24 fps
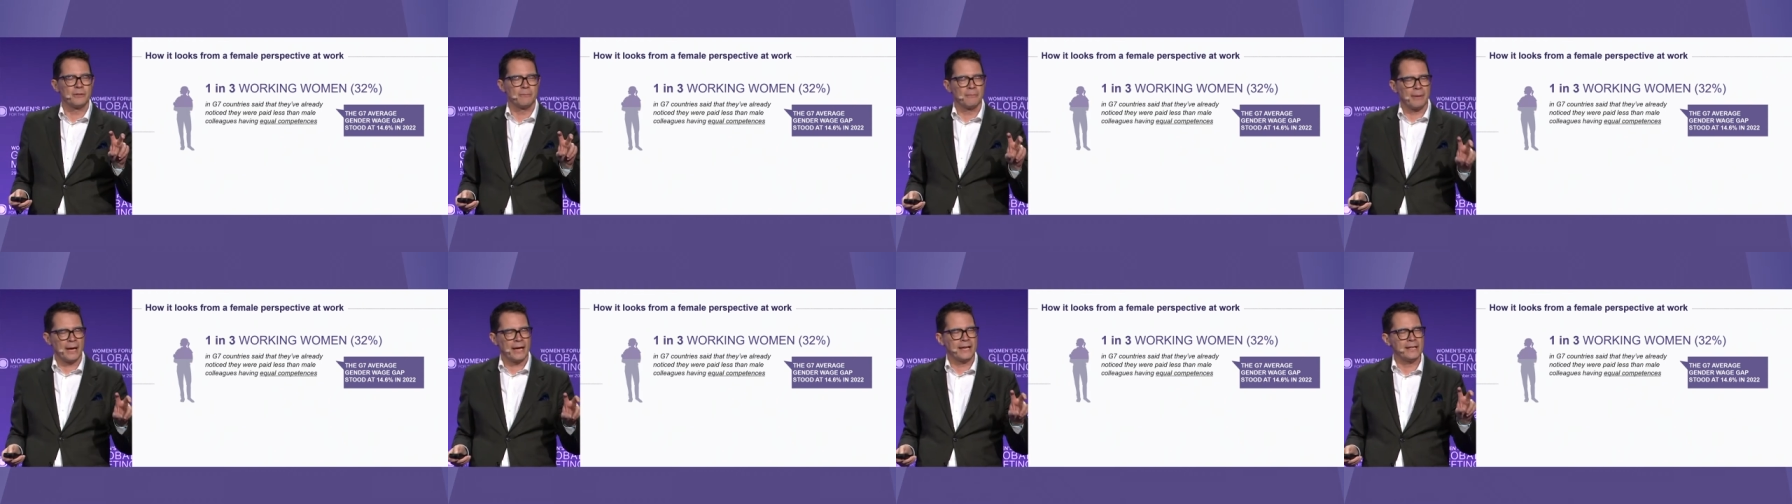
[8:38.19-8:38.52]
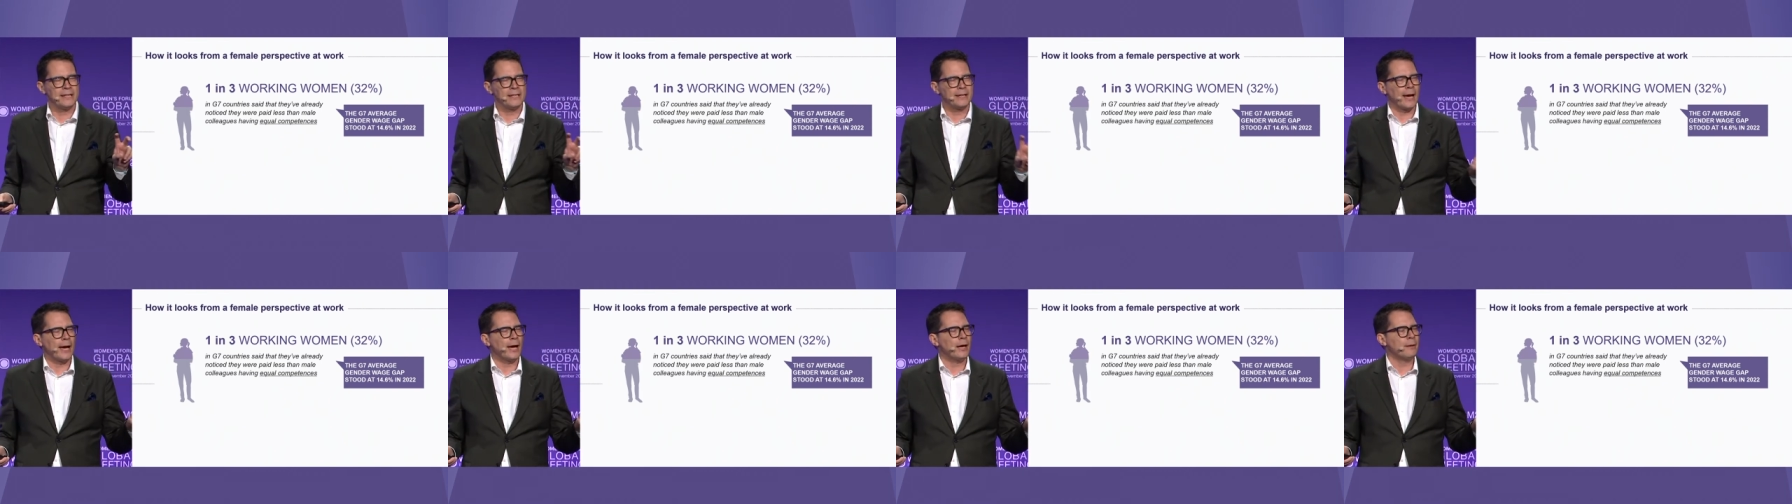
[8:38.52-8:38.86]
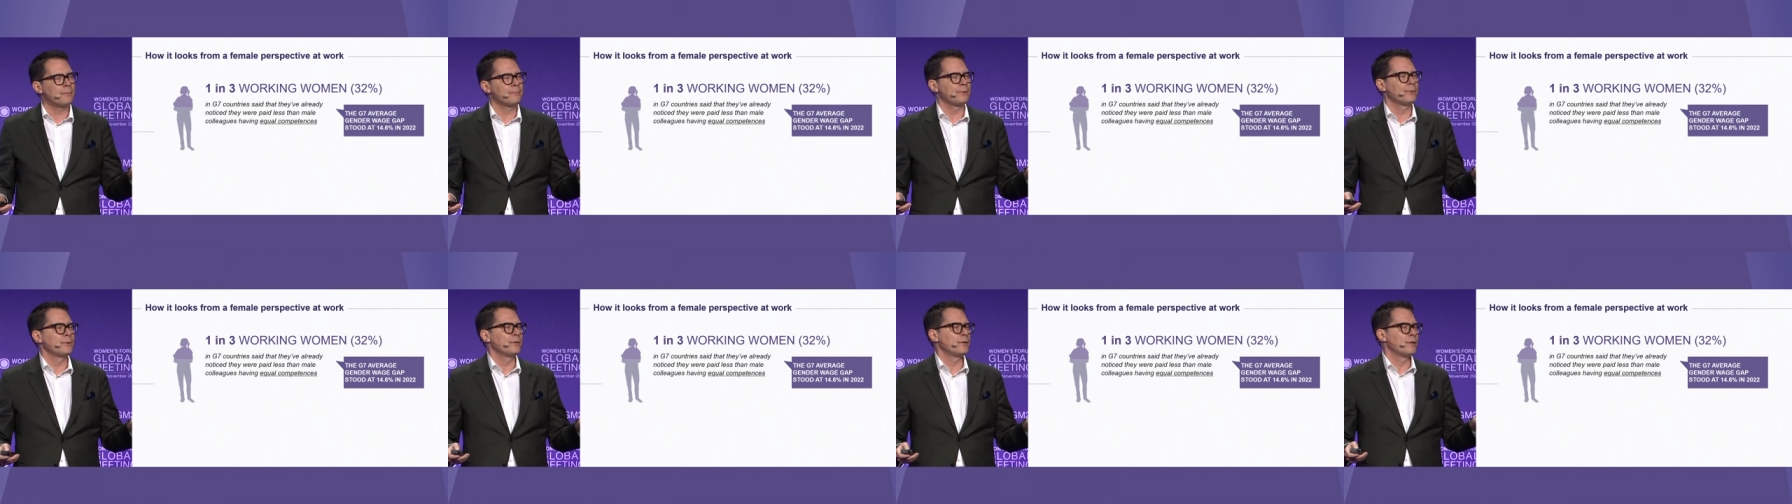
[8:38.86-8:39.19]
pay
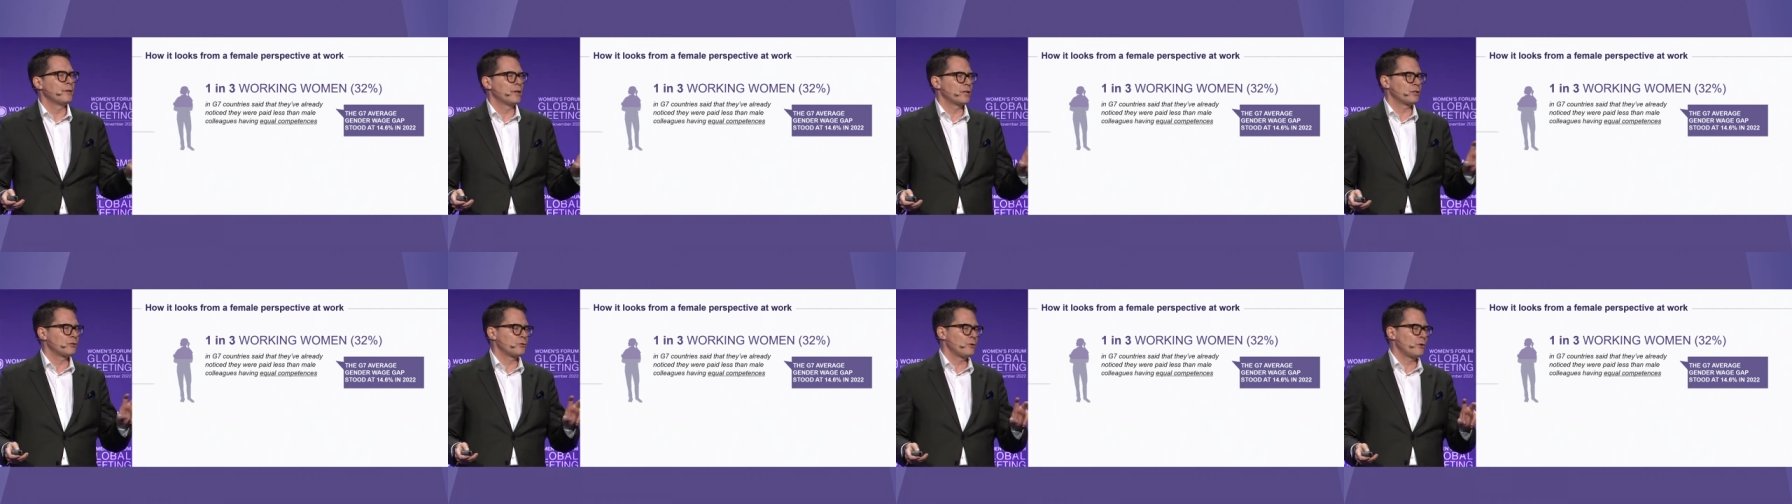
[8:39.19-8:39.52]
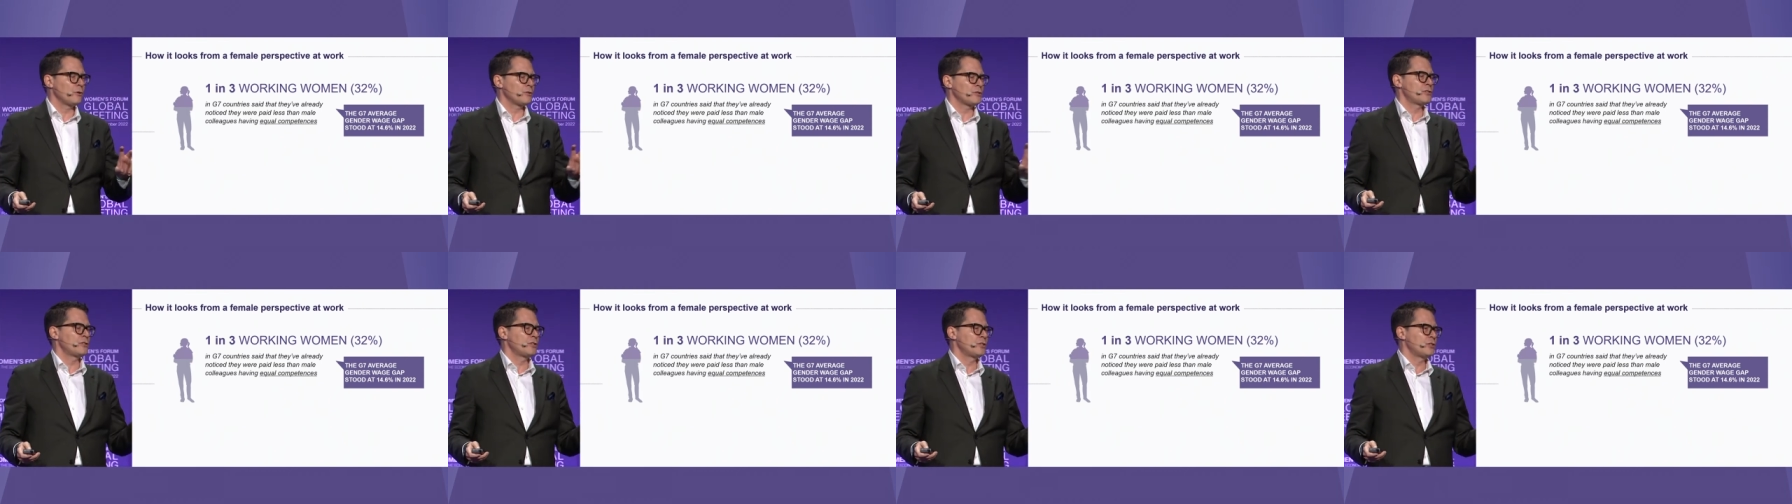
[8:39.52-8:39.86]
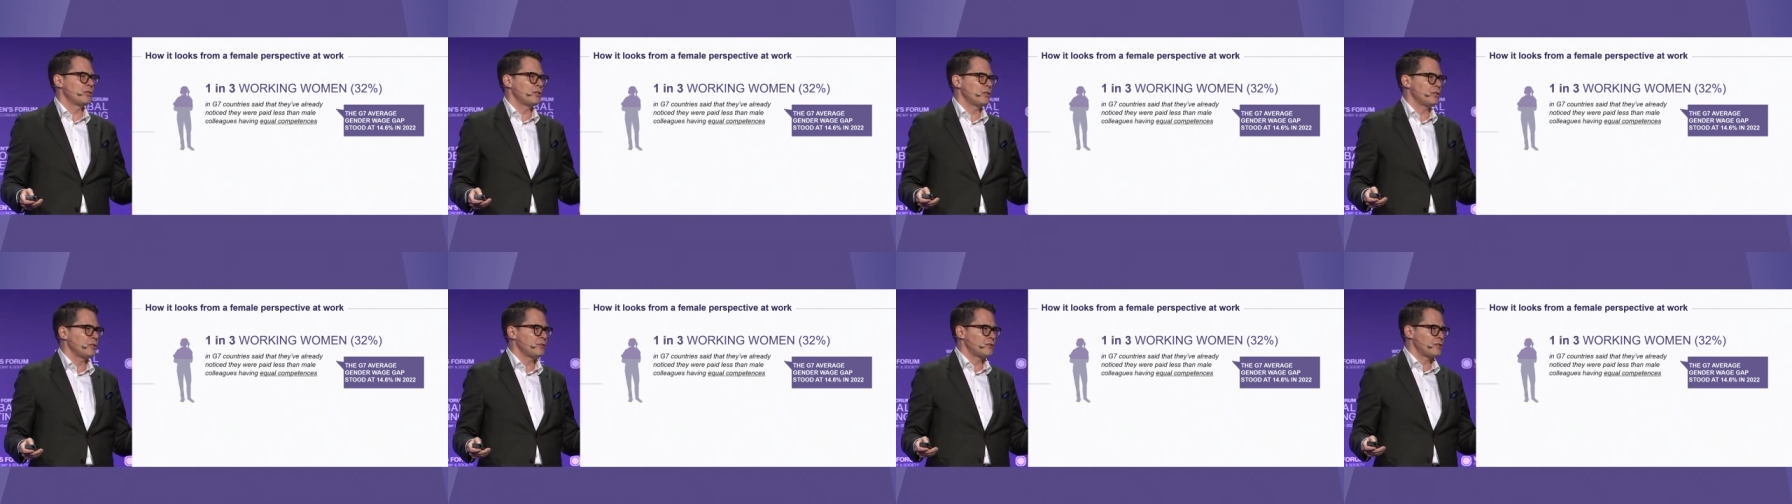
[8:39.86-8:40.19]
gap across the
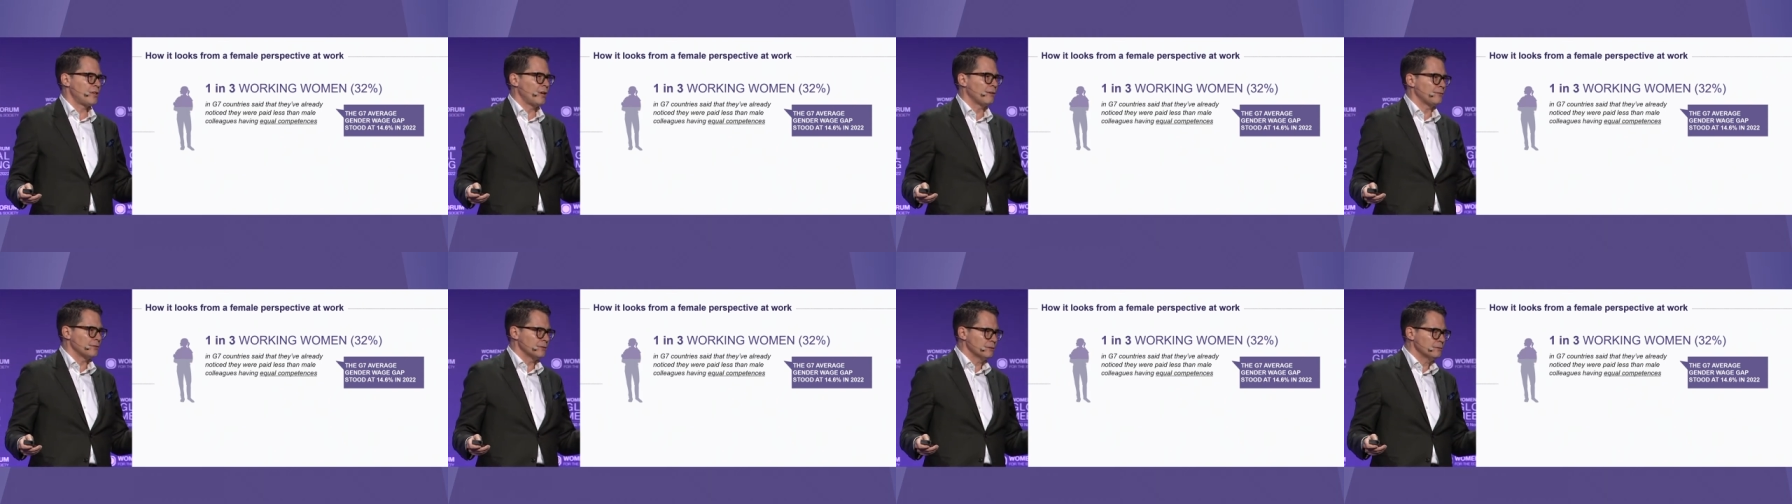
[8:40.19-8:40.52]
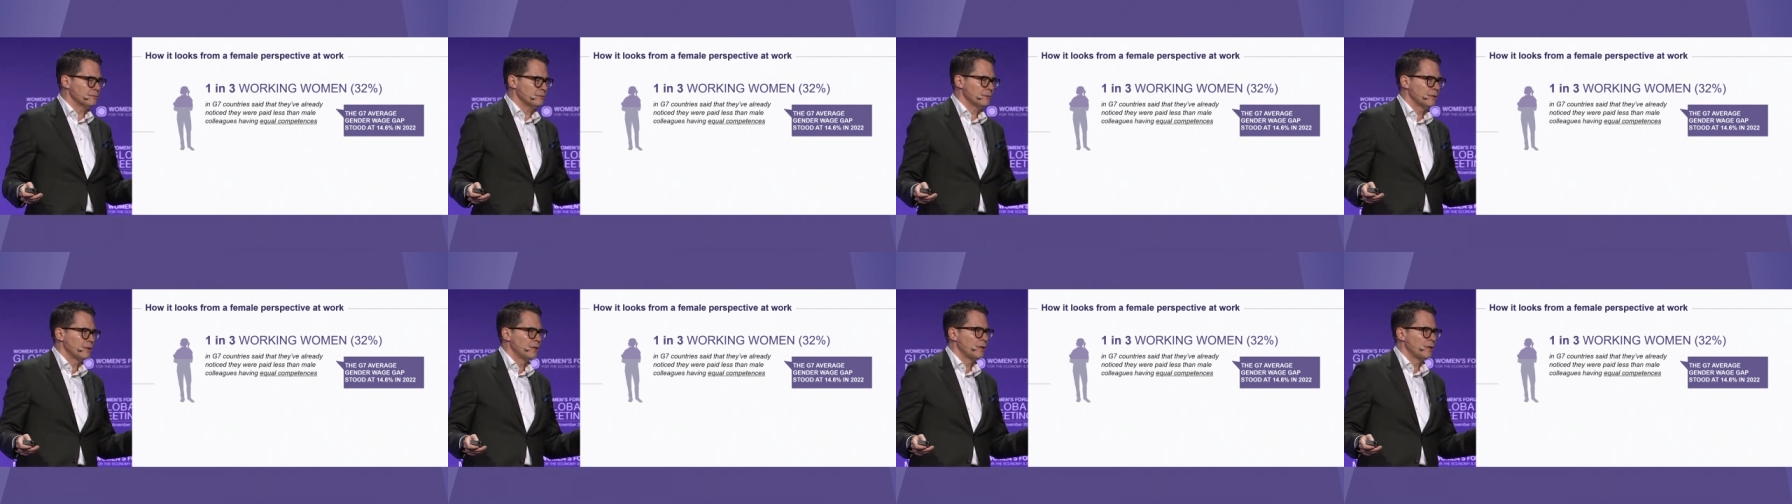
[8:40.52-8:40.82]
G7,